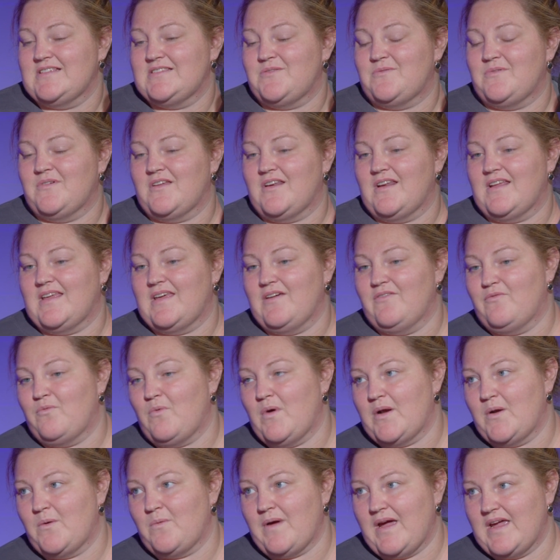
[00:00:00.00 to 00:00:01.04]
so we're going to give
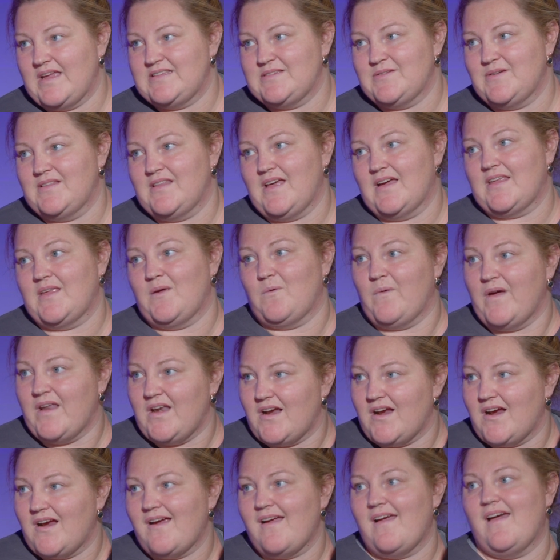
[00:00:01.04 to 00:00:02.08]
one away to a lucky
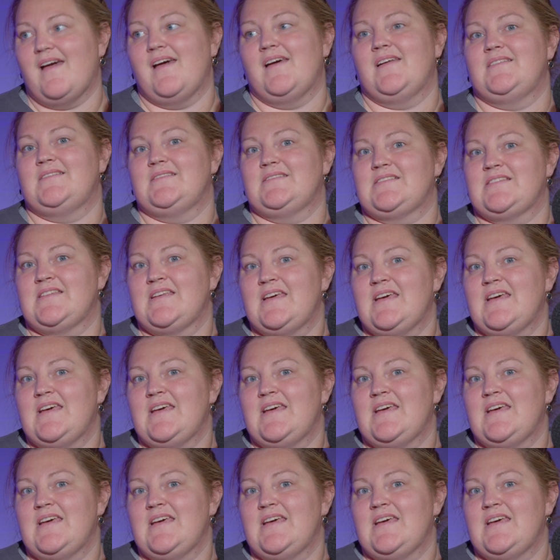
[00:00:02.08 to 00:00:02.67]
winner. And